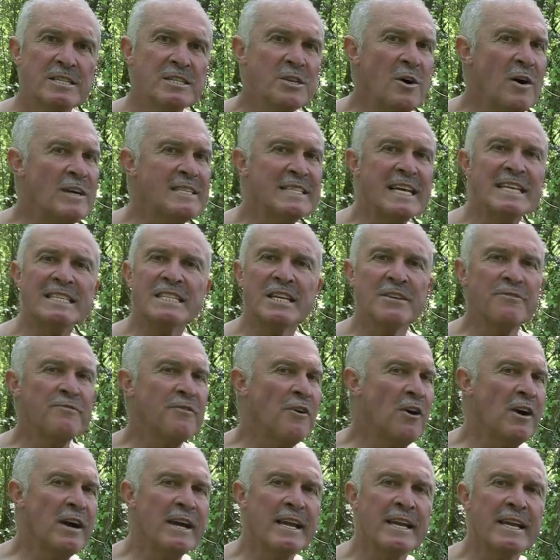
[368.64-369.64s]
So
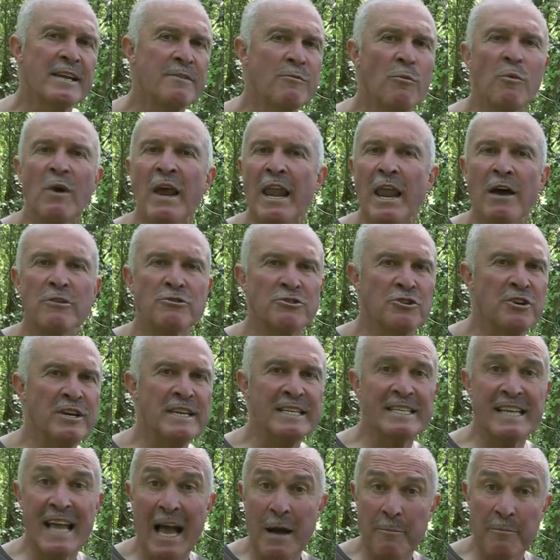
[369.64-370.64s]
identifying willow
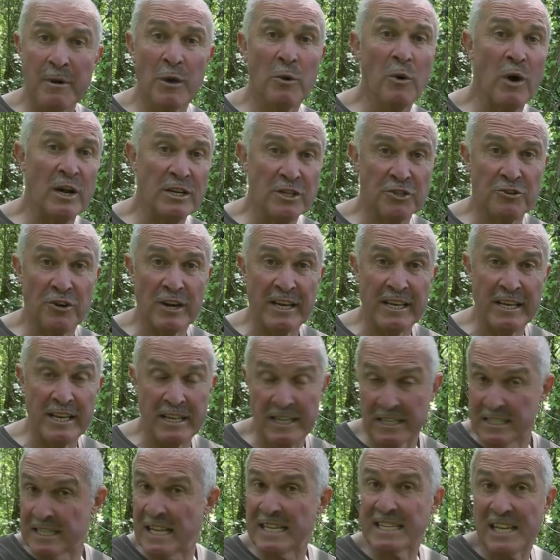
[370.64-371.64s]
trees can be quite tricky
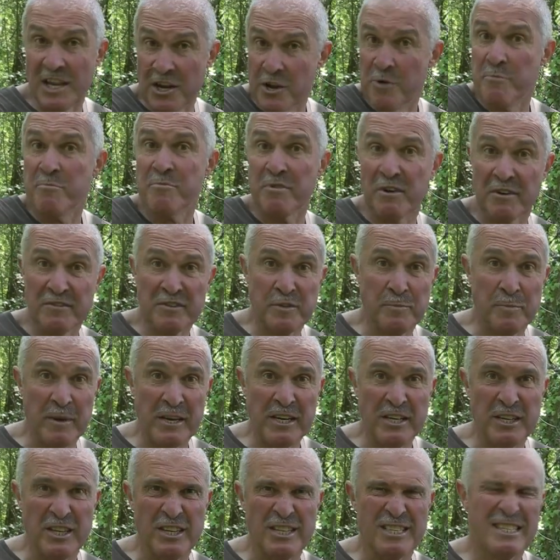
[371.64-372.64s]
because there's a number of
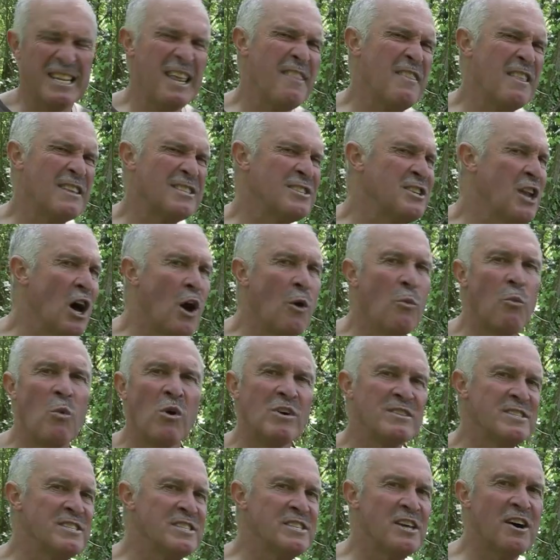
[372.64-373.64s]
species and there's no
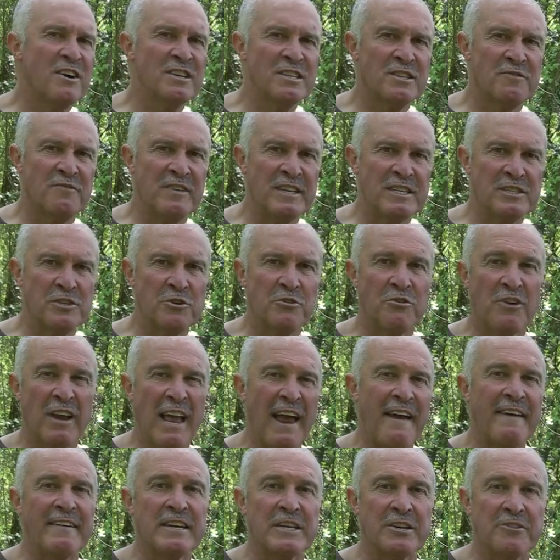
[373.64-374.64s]
one-size-fits-all
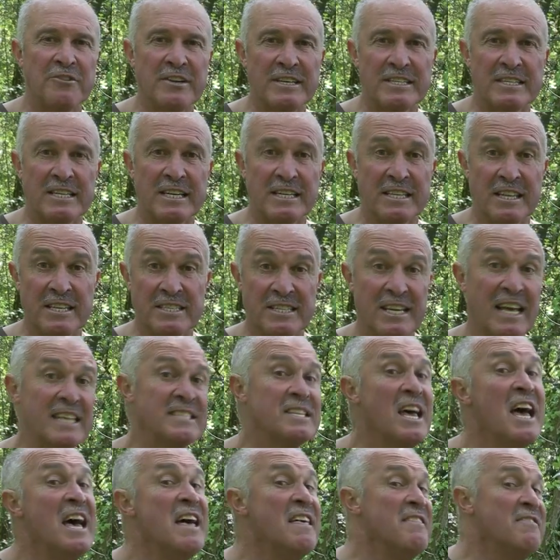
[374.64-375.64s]
characteristic that
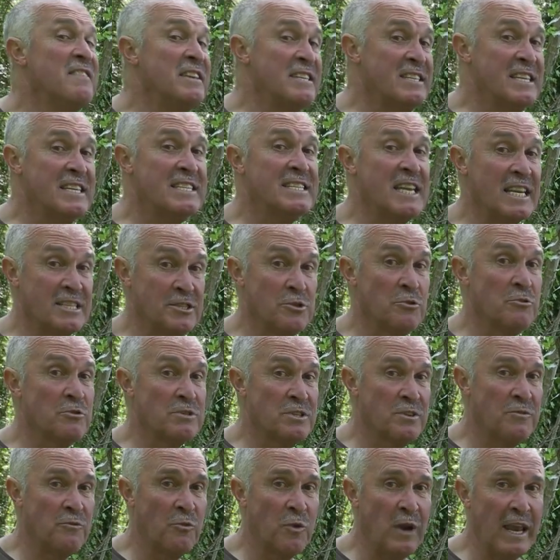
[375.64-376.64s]
says this is a
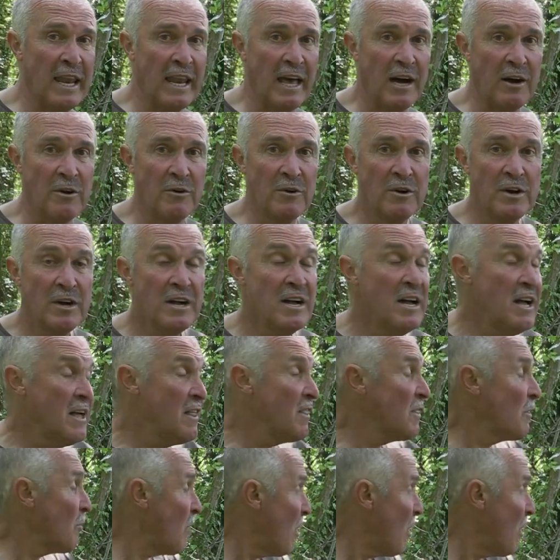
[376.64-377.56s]
sort of willow. The